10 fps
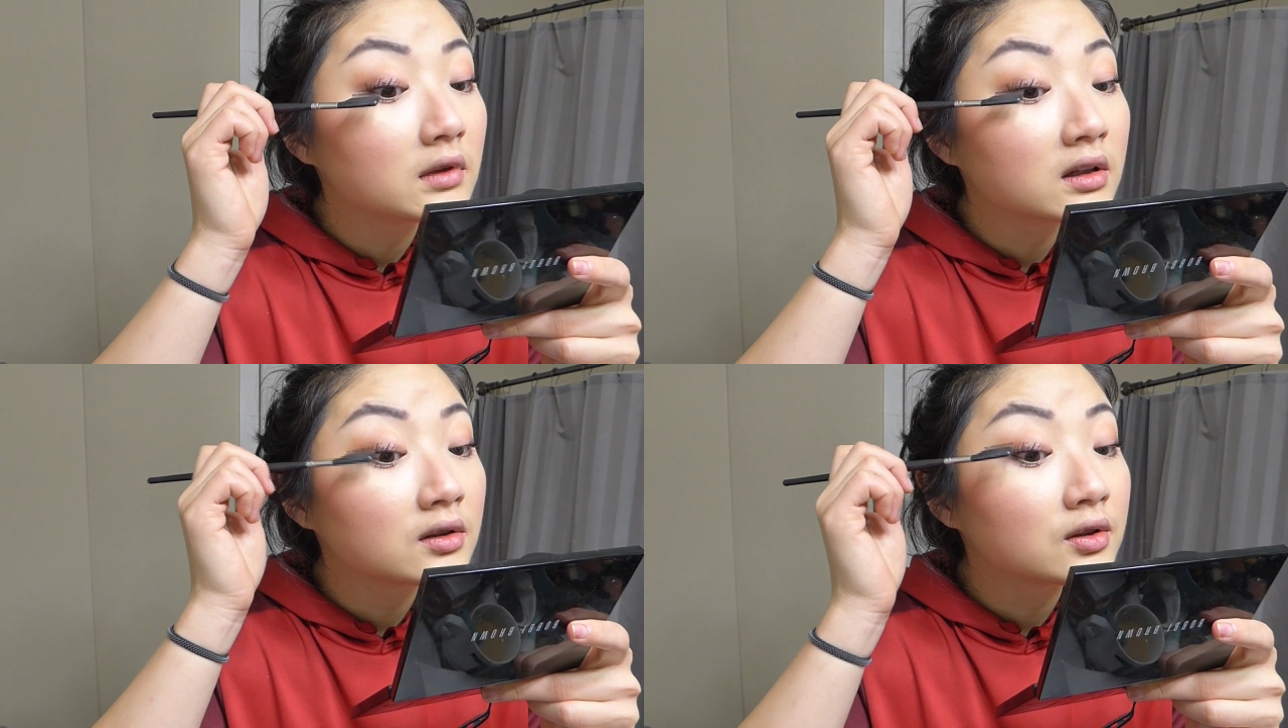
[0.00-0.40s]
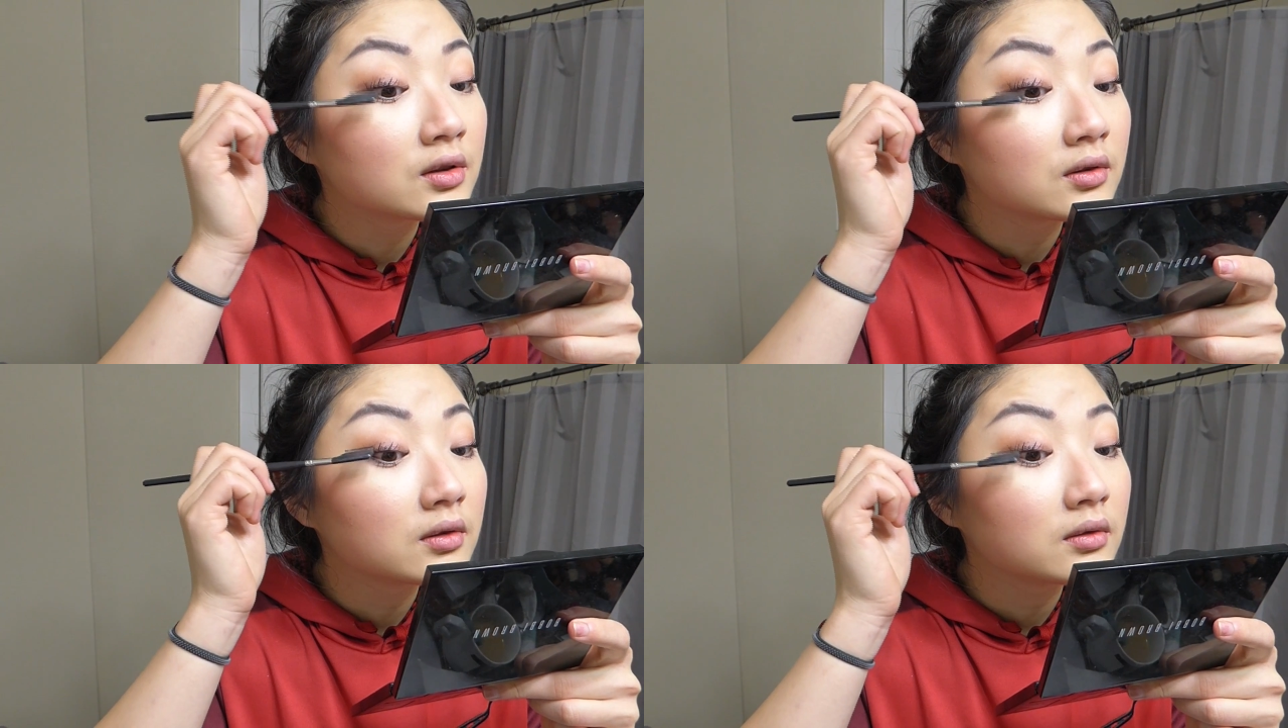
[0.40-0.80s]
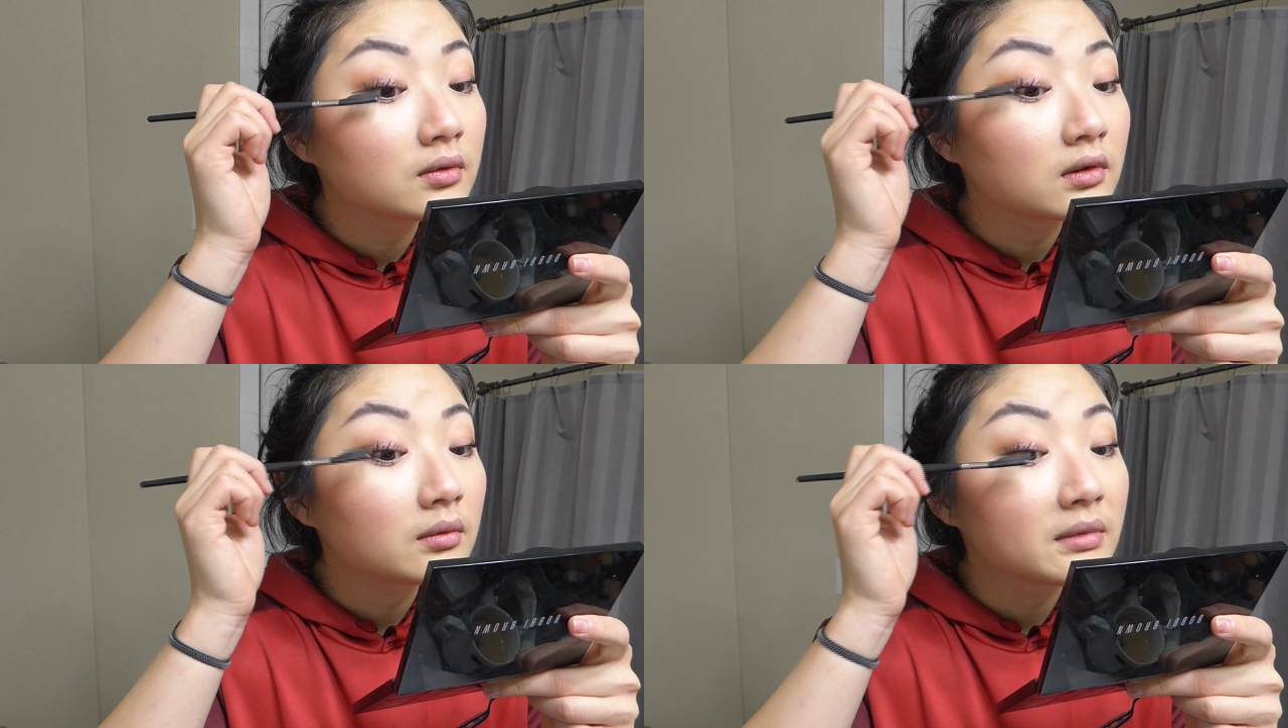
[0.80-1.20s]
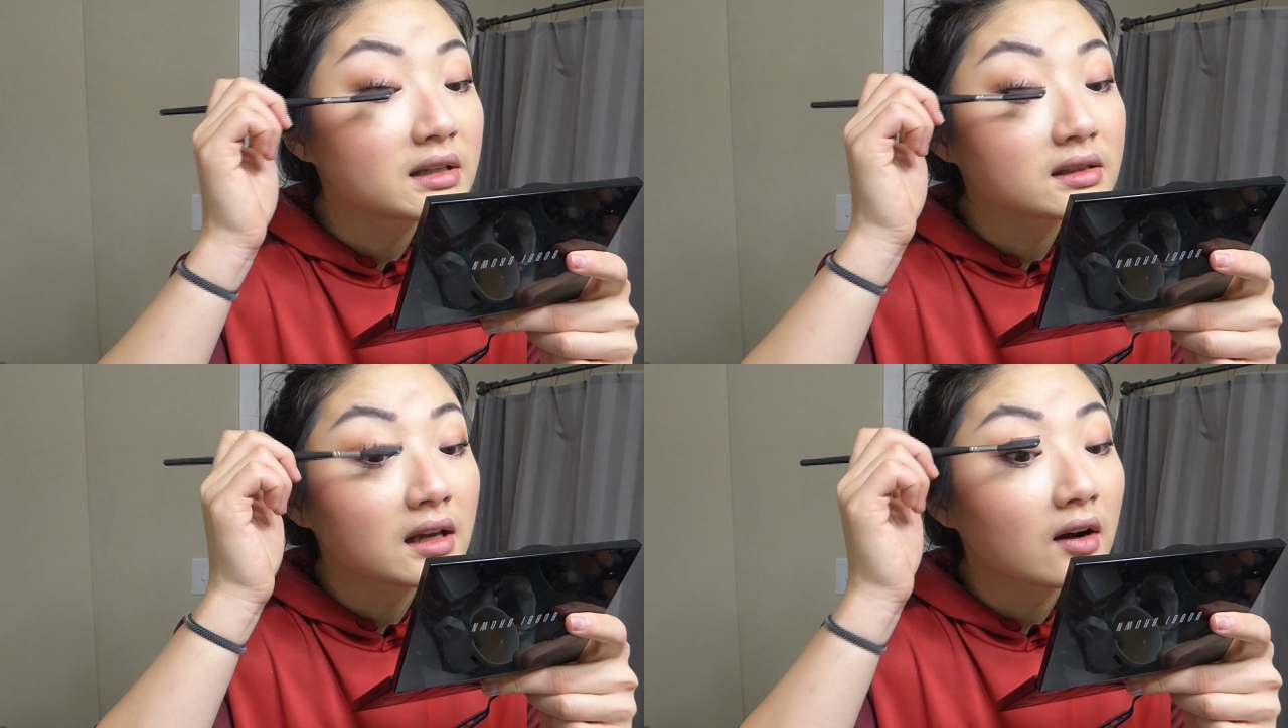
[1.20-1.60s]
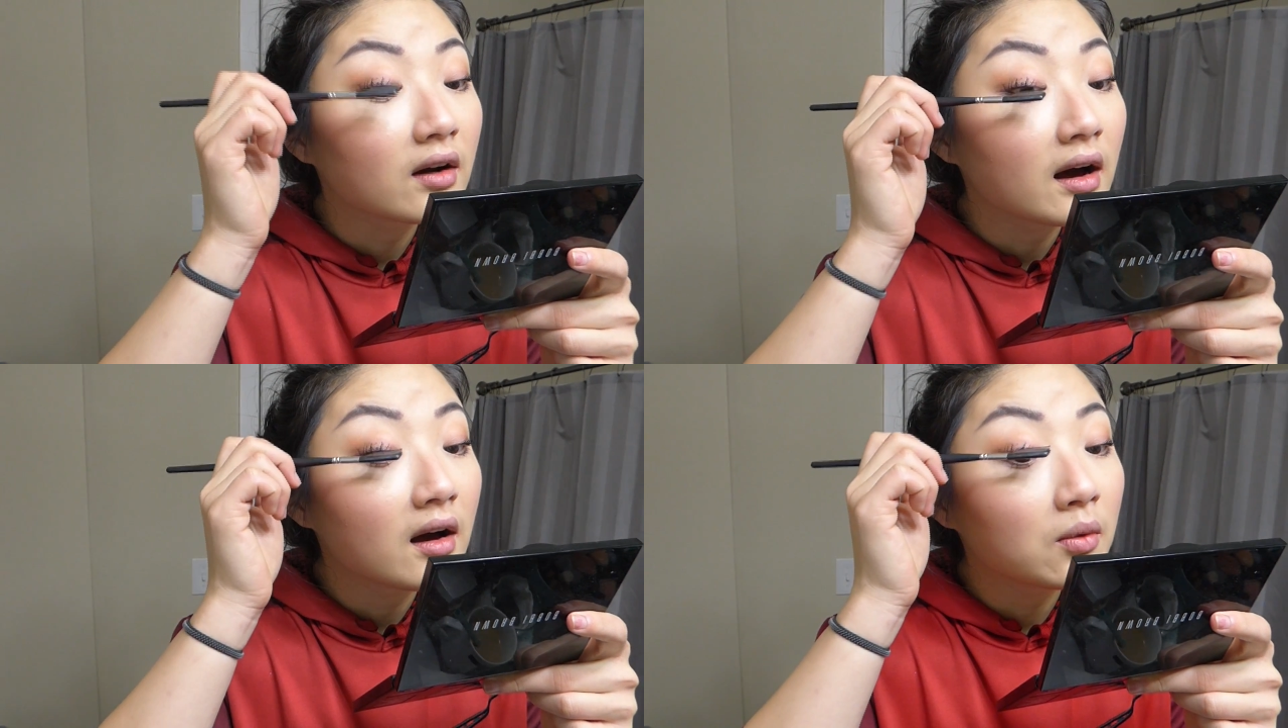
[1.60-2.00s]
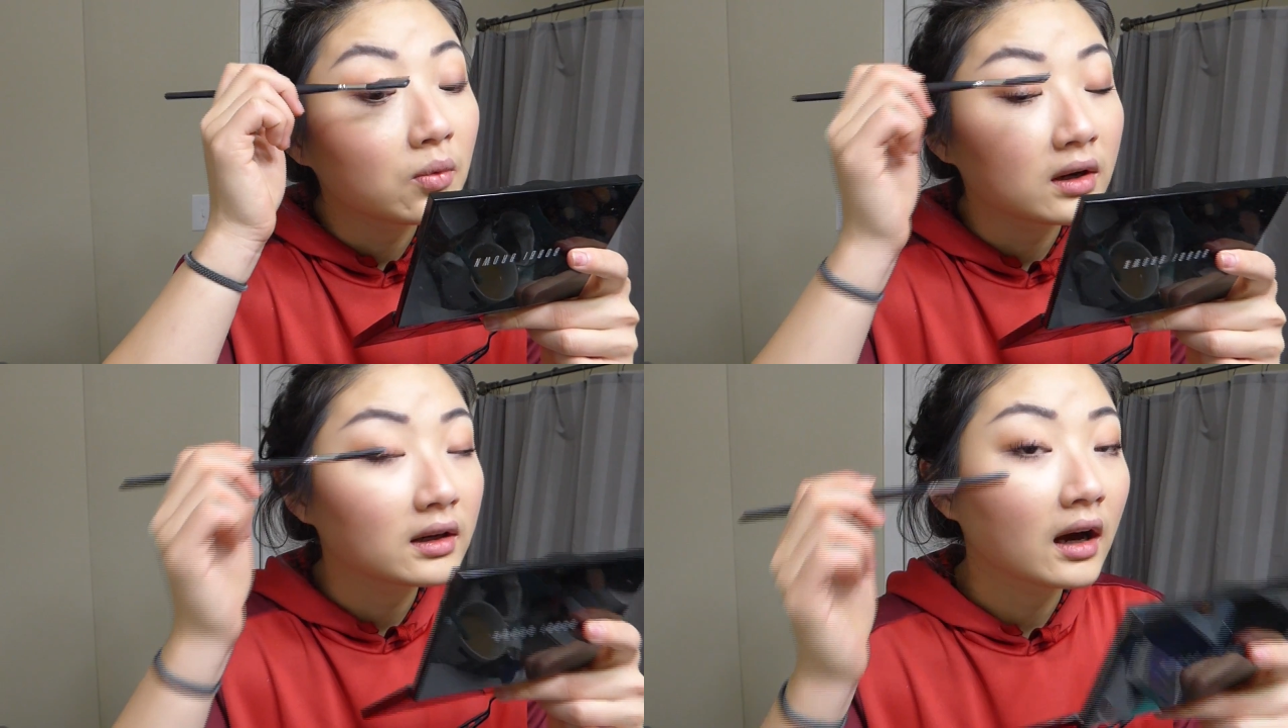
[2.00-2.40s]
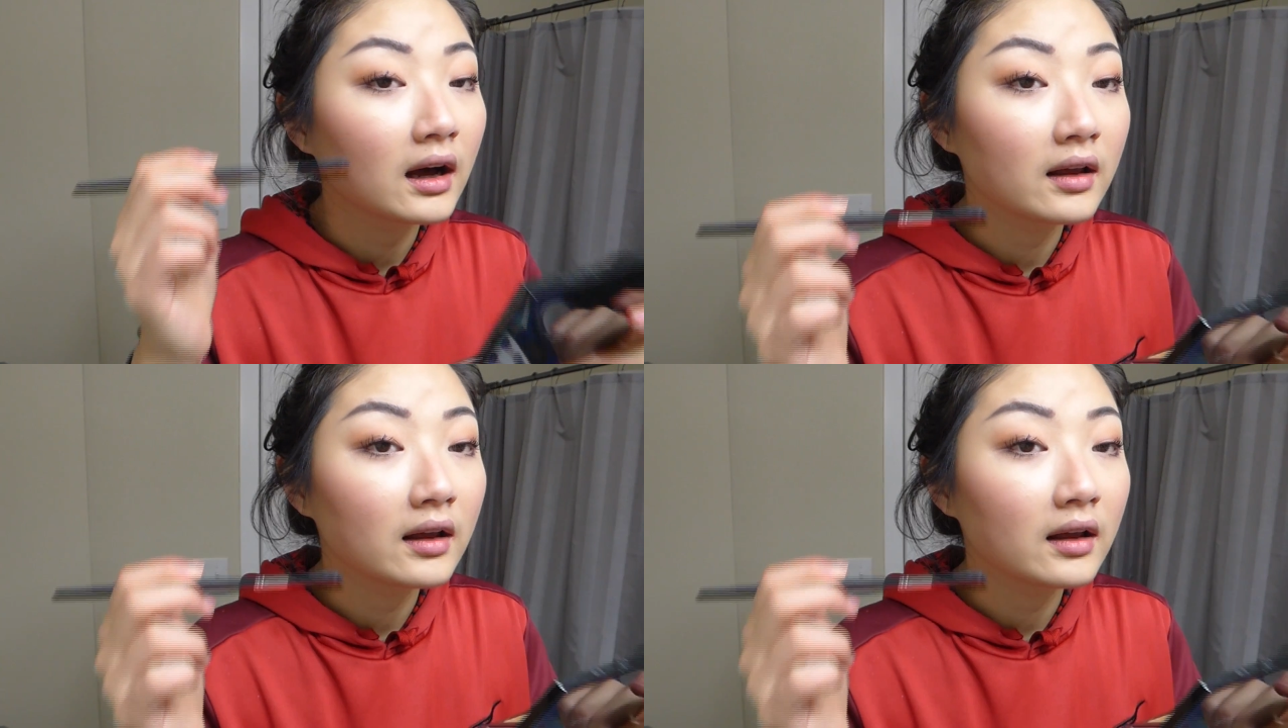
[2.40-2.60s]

into mascara and whatnot,